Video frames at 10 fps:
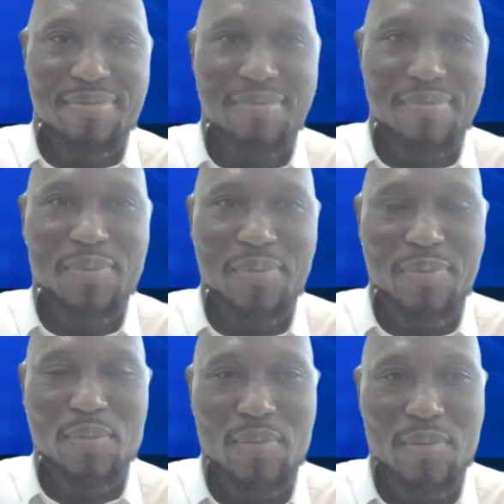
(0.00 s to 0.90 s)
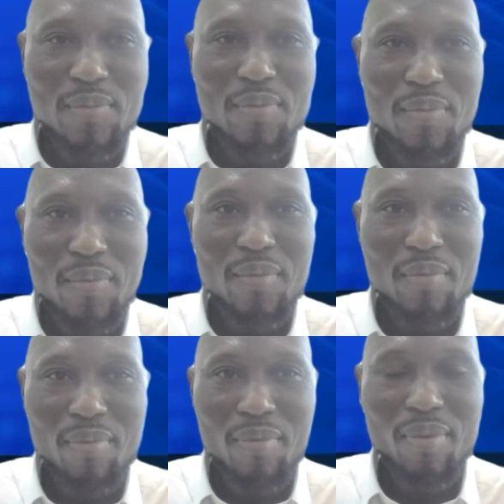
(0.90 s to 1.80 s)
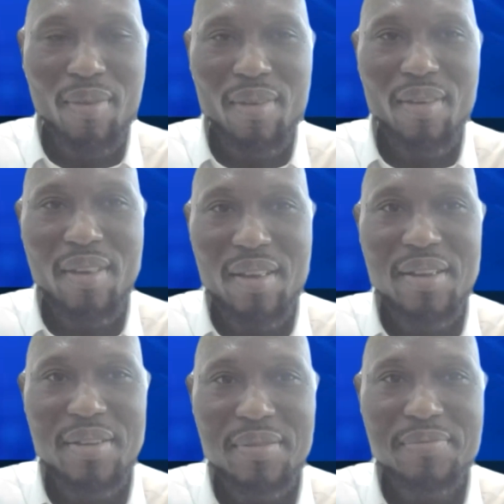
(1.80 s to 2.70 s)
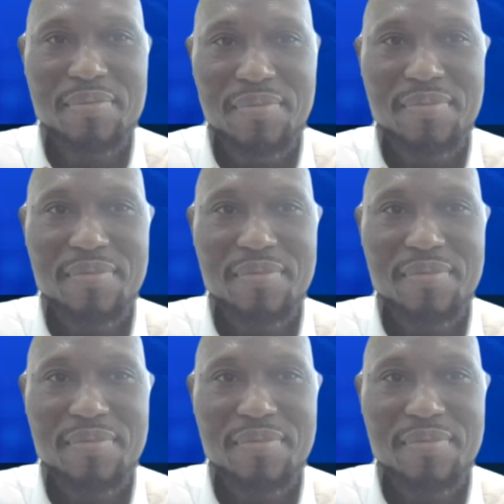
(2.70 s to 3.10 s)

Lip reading: this ruling? The TAT referred to the practice